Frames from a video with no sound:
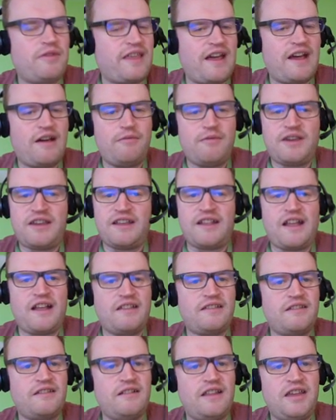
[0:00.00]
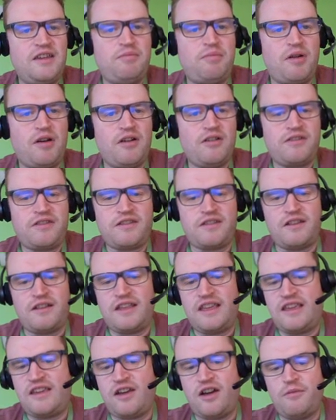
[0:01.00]
with how we can handle EPOS
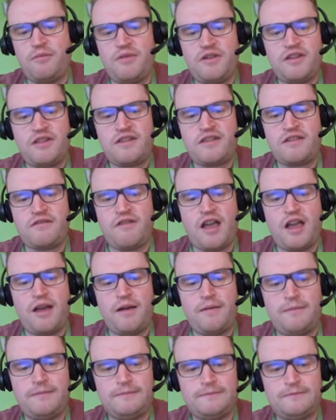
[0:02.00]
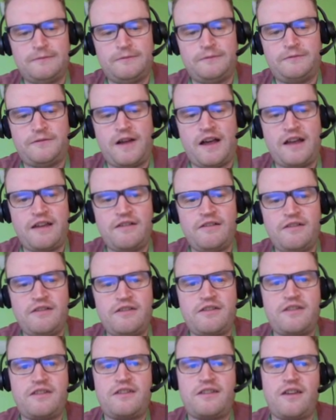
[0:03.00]
and e-commerce
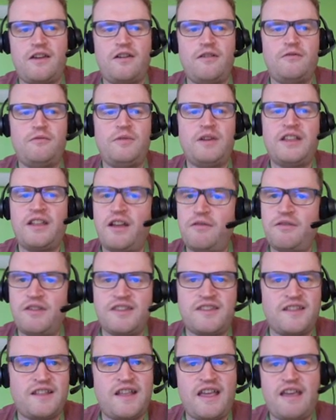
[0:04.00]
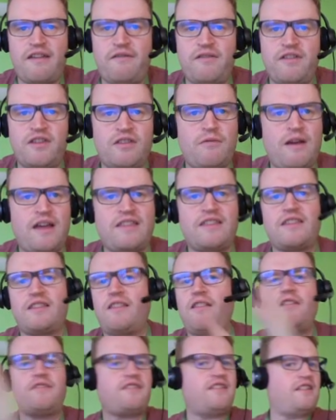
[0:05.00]
files, so we know it's an area where
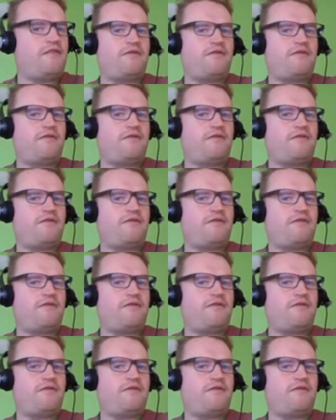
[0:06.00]
there's lots of